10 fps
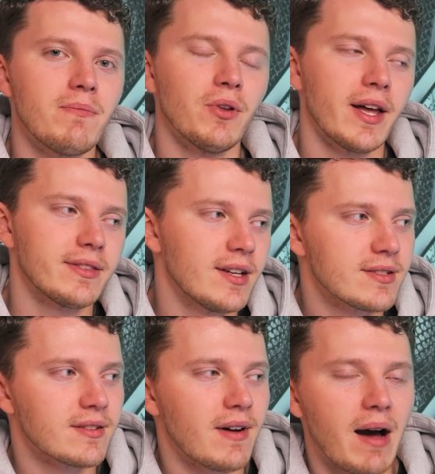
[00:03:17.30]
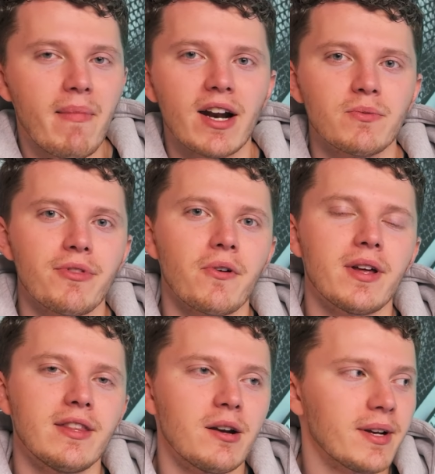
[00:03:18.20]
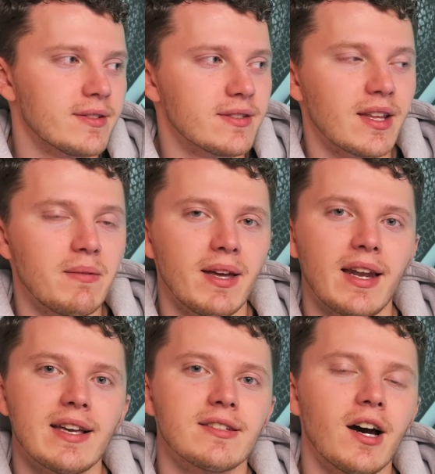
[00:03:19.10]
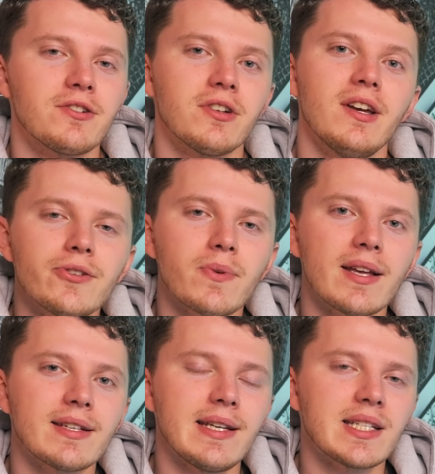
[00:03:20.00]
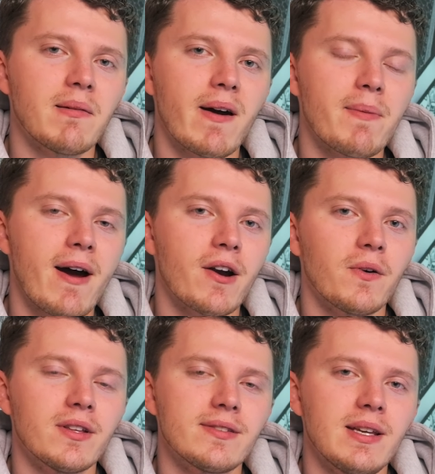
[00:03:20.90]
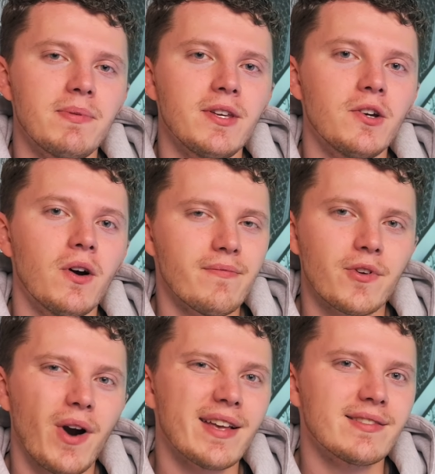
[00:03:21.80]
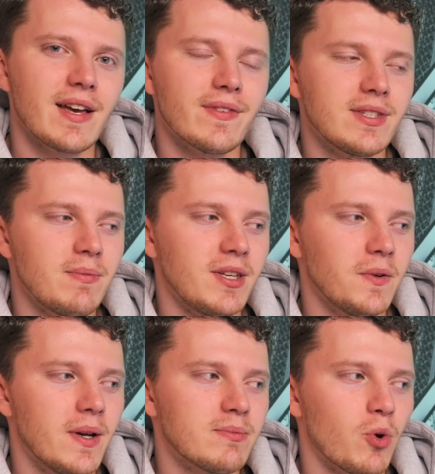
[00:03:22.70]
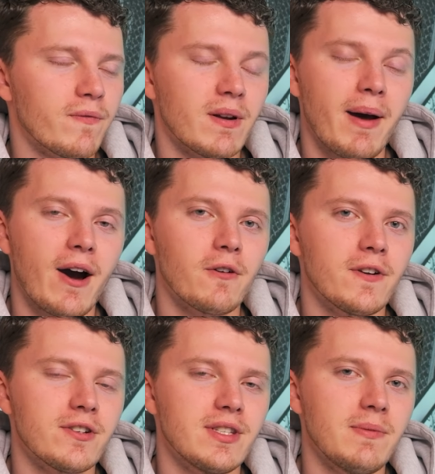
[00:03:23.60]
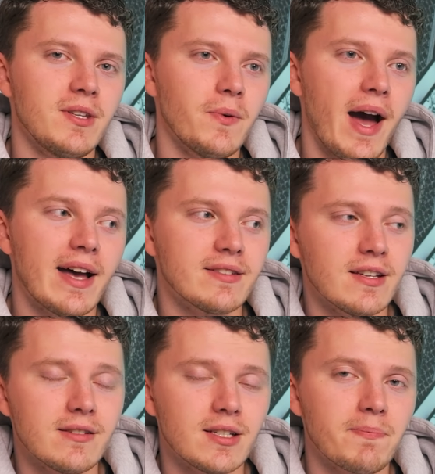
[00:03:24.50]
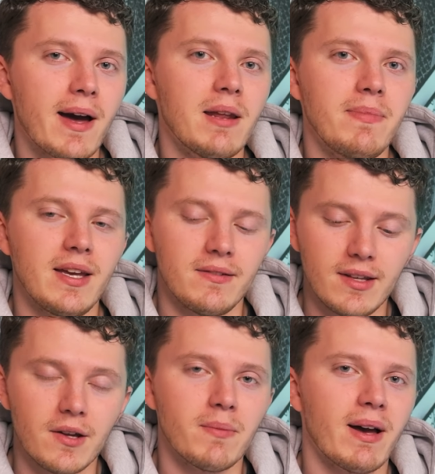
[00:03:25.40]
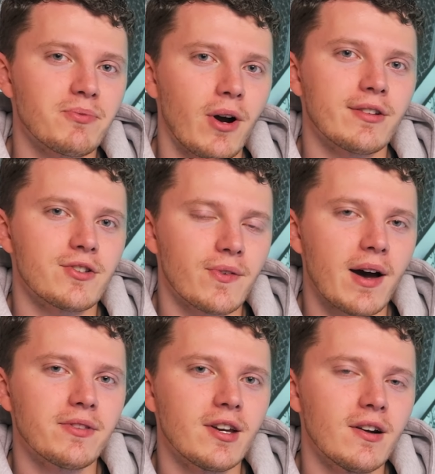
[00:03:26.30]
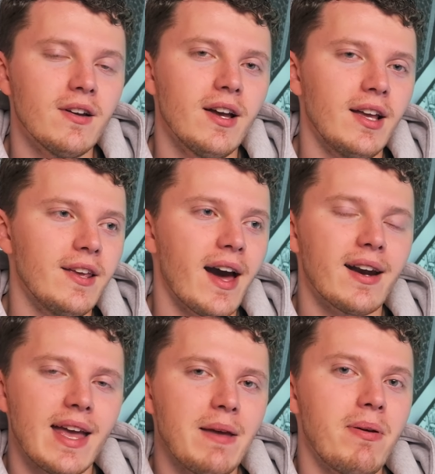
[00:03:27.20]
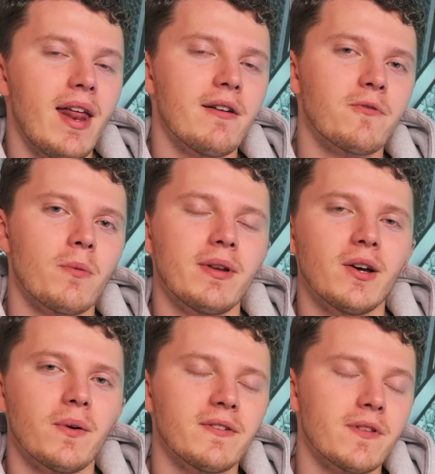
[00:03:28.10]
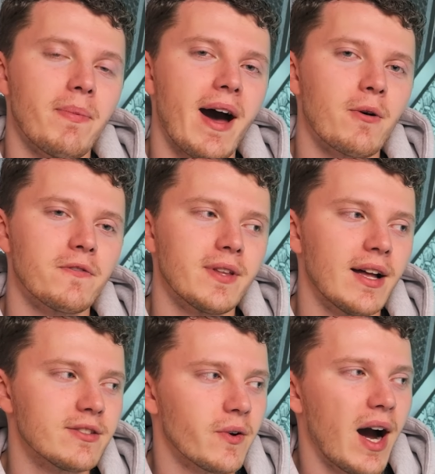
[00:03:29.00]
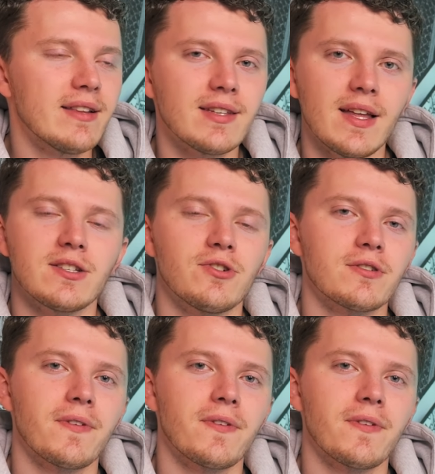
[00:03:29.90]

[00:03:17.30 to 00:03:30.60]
end build like this, I might as well throw it in there because it's going to be a nice touch. This one has a decent amount of power going to the CPU. The Ryzen 7 CPU is more of a power efficient CPU as is, despite it being, you know, the best processor out there. You got an 8-pin and a 4-pin going for the power for that, so I'd say that's just